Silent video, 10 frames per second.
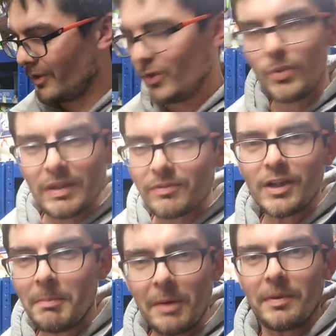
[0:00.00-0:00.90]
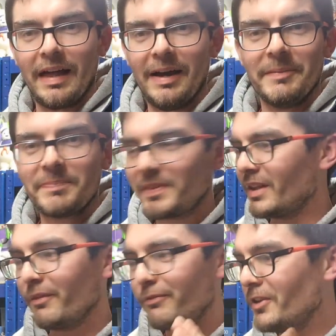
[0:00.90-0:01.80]
who even come up with that?
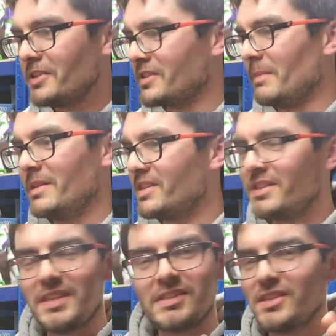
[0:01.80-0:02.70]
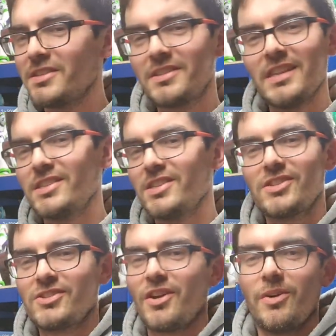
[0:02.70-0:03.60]
Now, first step, this is this is this is
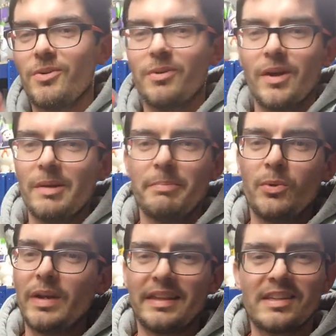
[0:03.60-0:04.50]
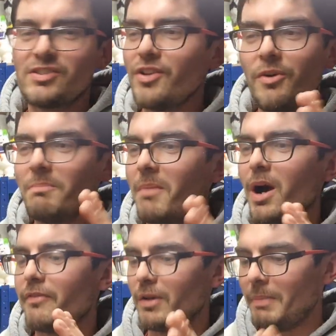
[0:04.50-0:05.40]
so bootleg. There's no
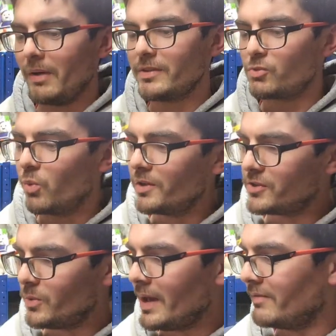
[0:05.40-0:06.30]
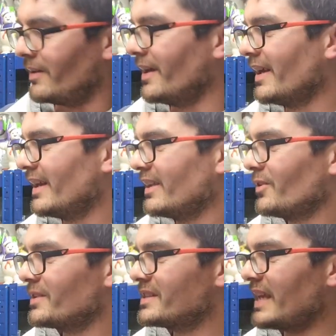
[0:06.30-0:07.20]
marvel about this whatsoever. You
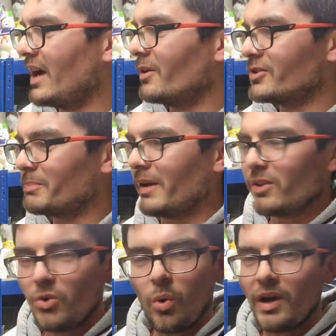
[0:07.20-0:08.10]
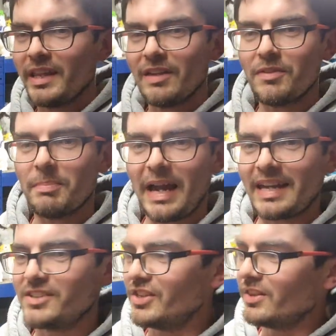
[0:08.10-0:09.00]
can tell just by the quality of the
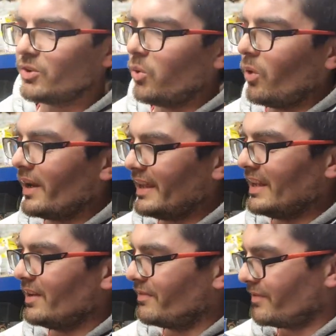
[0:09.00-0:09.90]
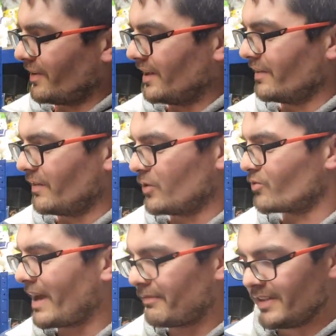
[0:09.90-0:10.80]
packaging, the quality of kind of the
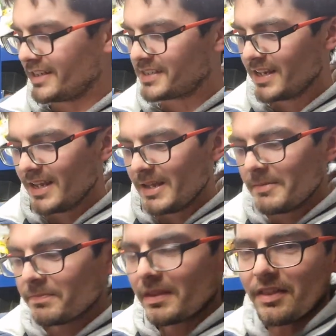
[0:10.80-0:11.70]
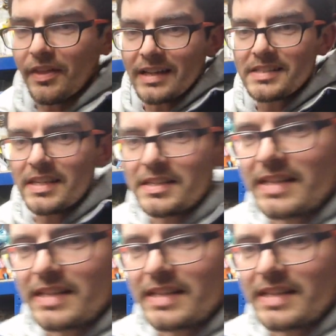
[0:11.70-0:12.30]
graphics. That says